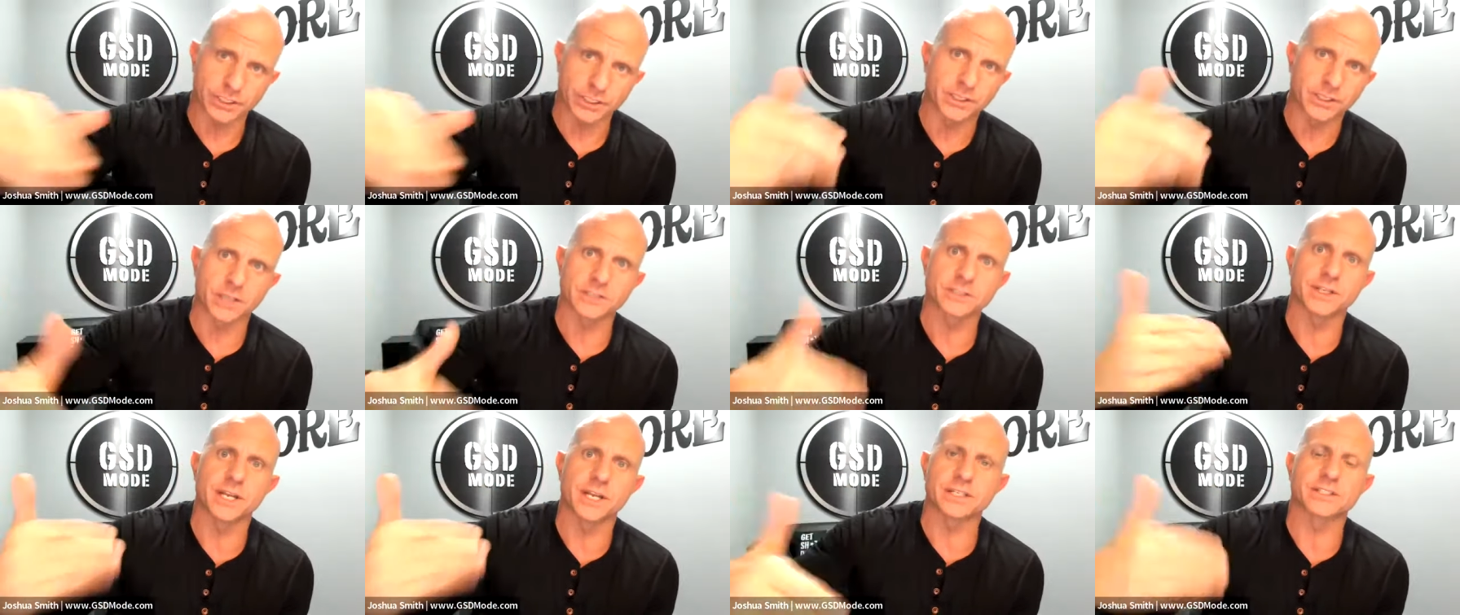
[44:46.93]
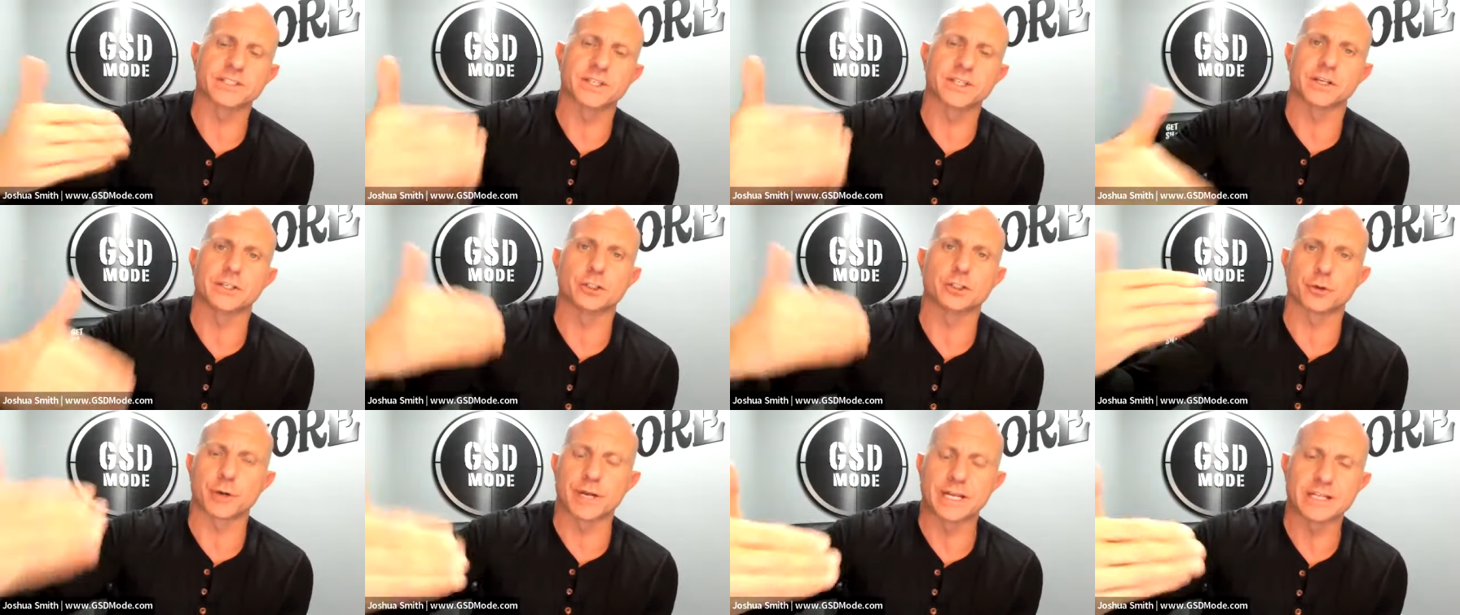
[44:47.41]
It doesn't
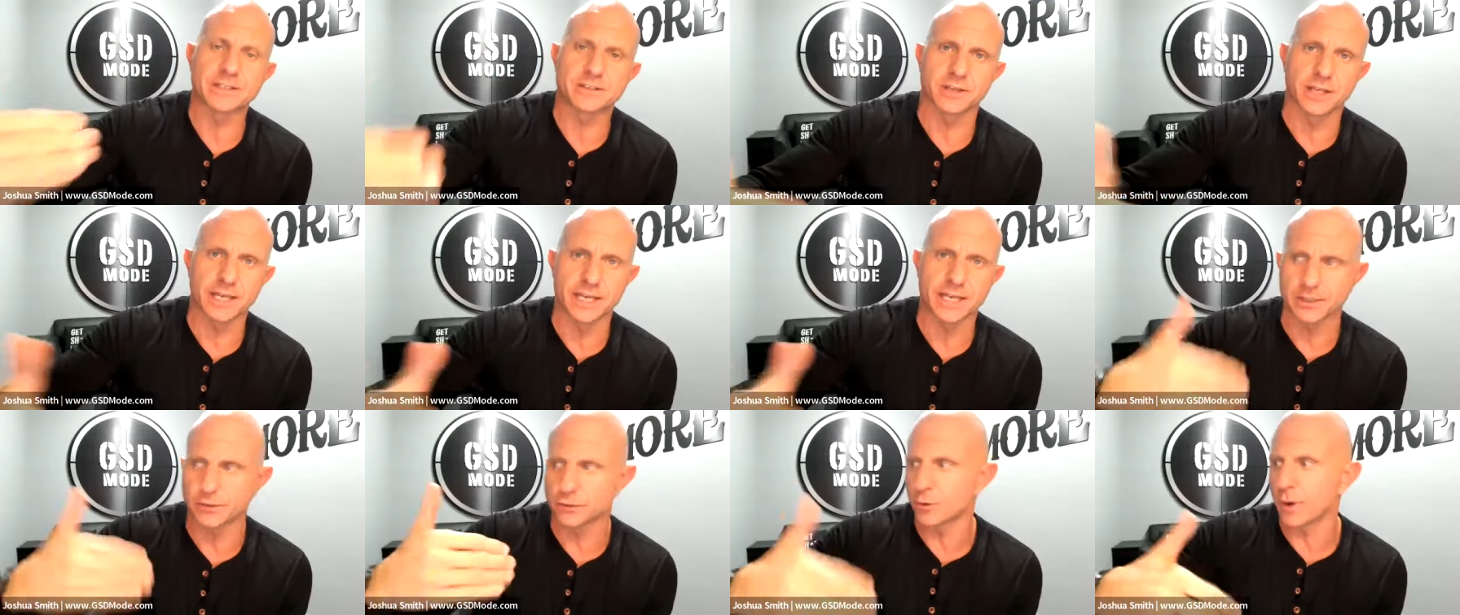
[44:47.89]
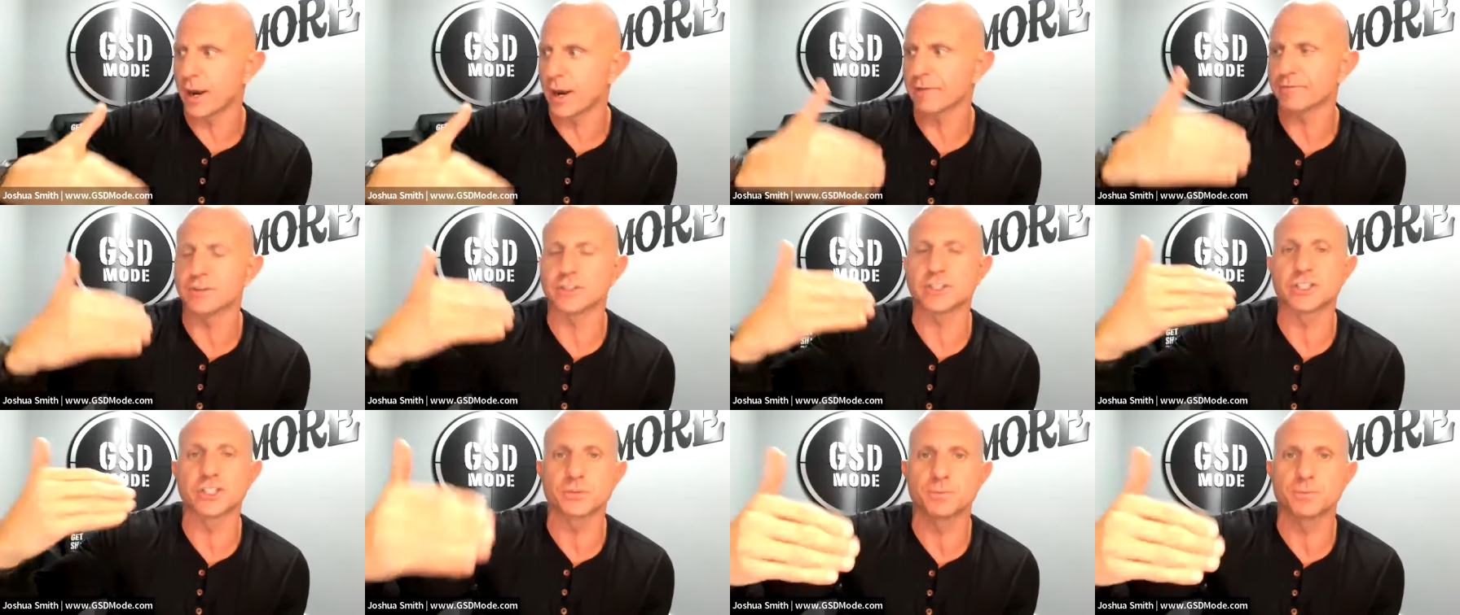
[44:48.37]
necessarily translate into having
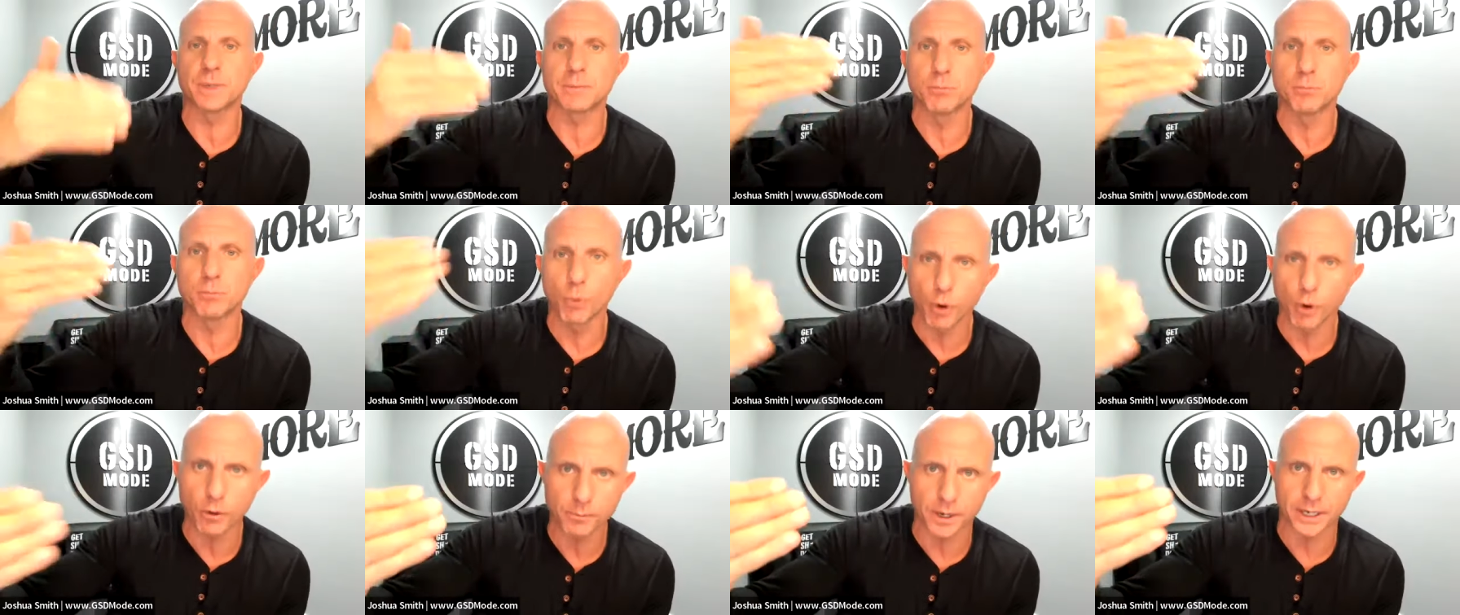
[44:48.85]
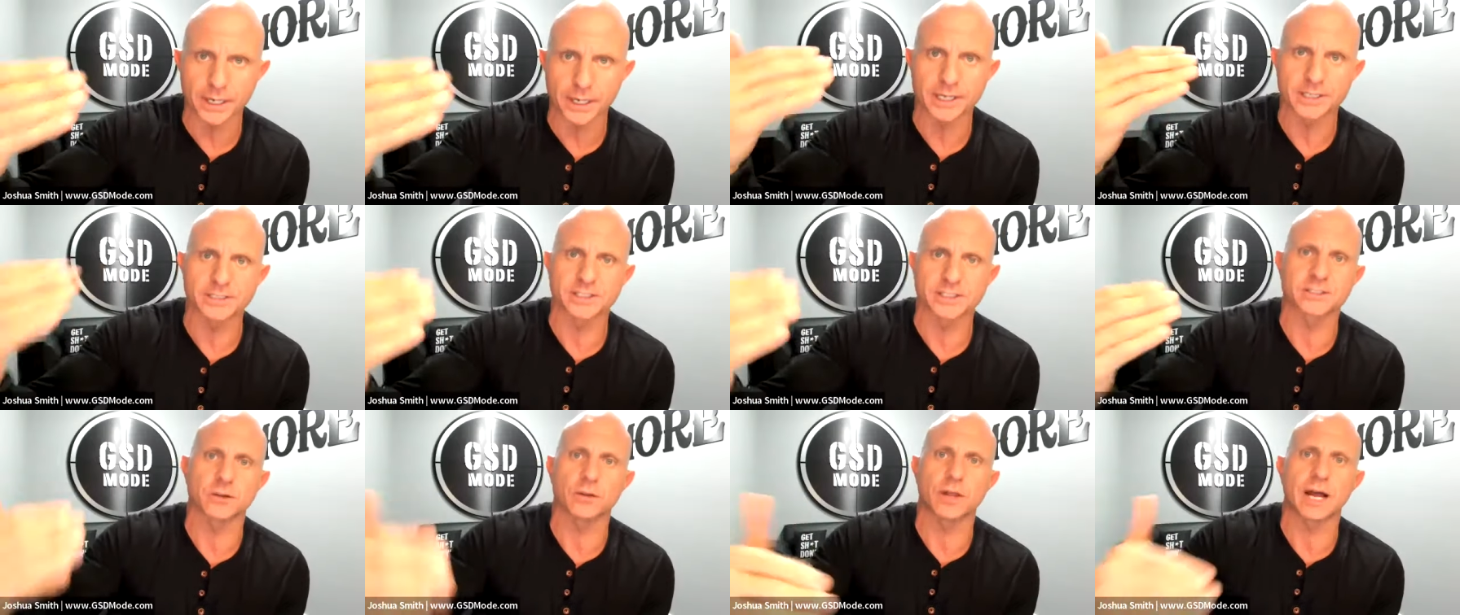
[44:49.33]
to spend more money
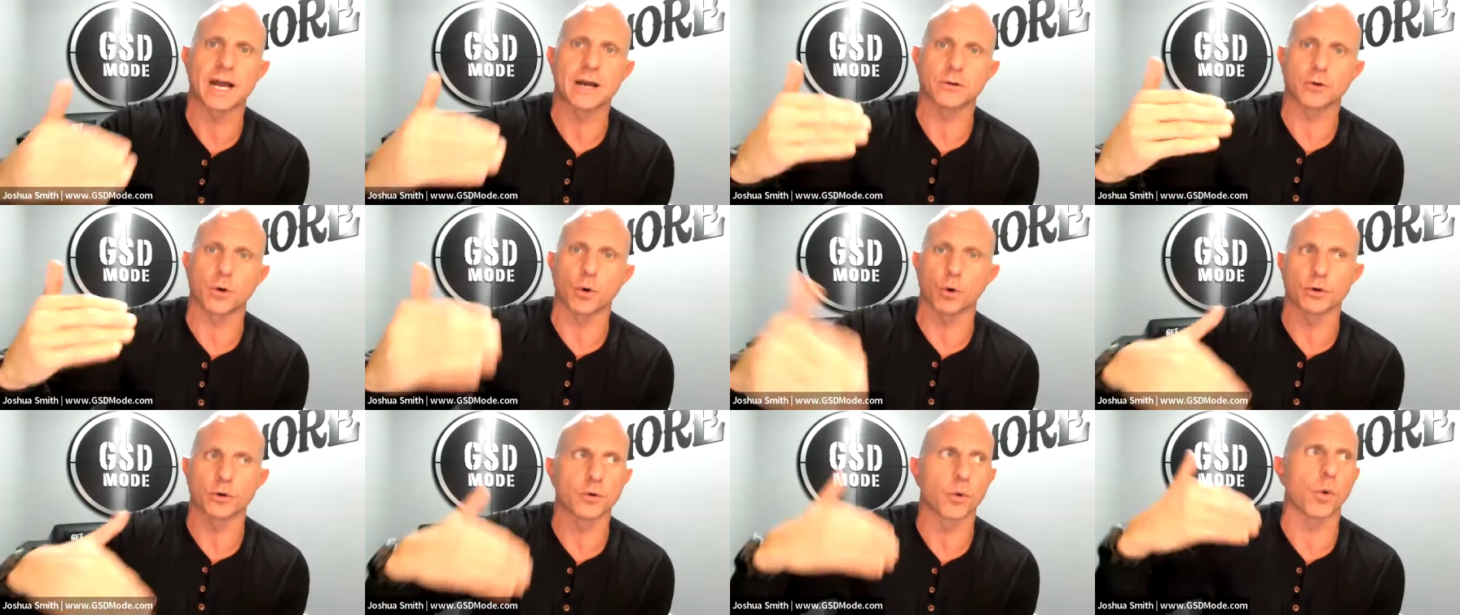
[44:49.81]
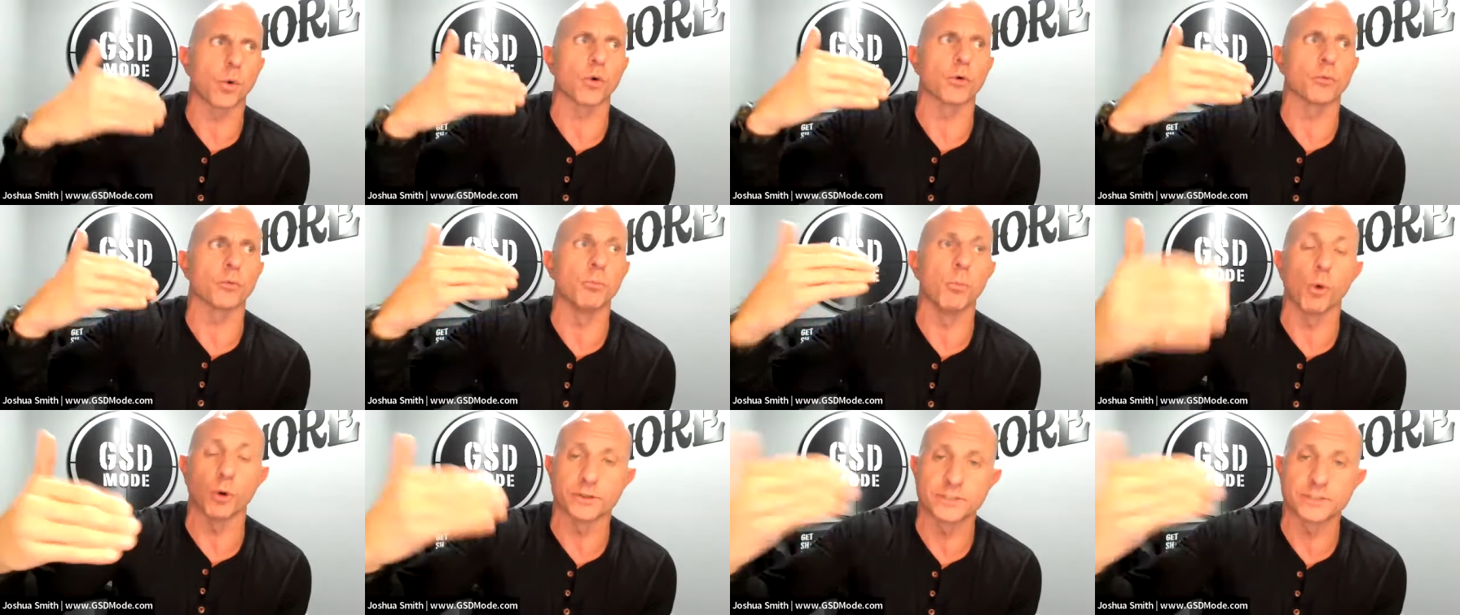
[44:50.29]
because it's allowed or, or
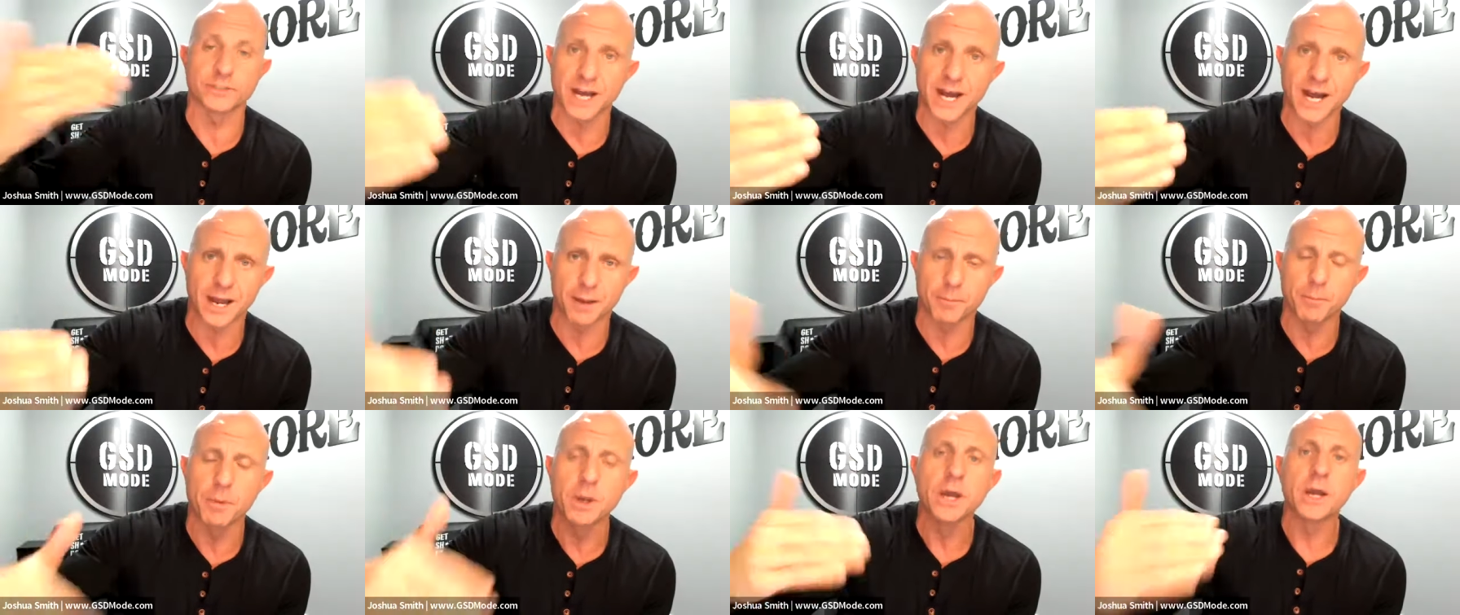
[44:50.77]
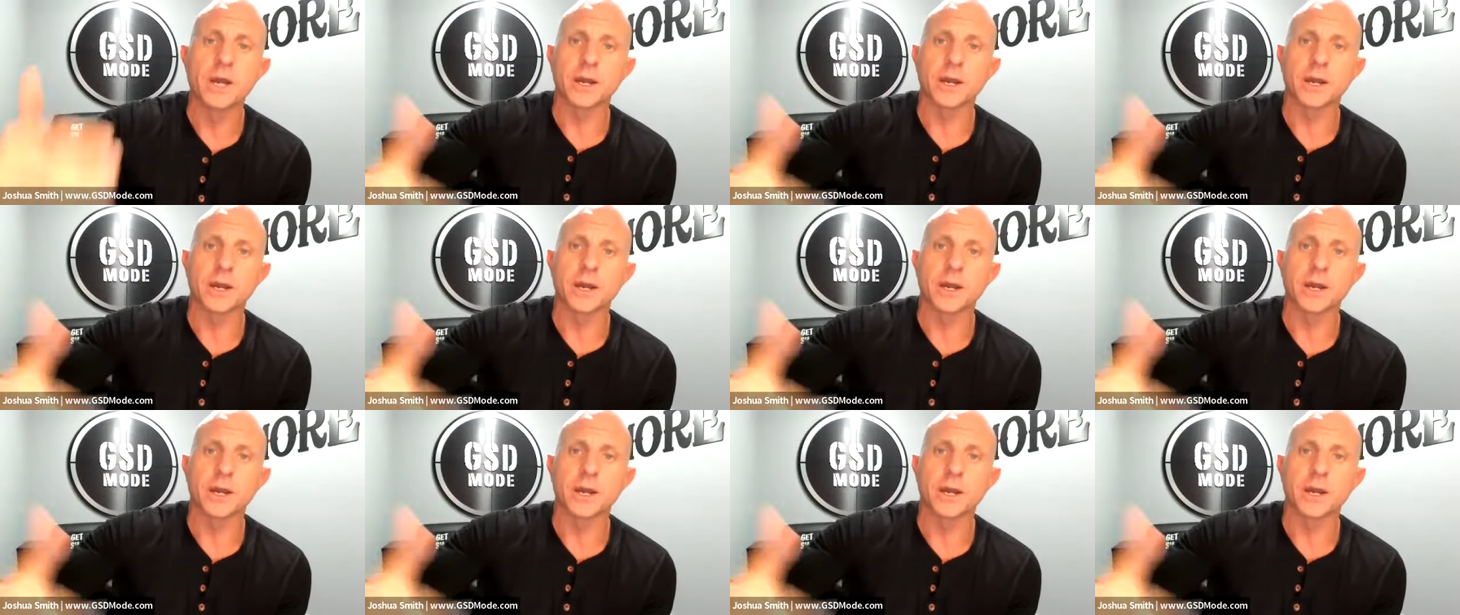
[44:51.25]
more time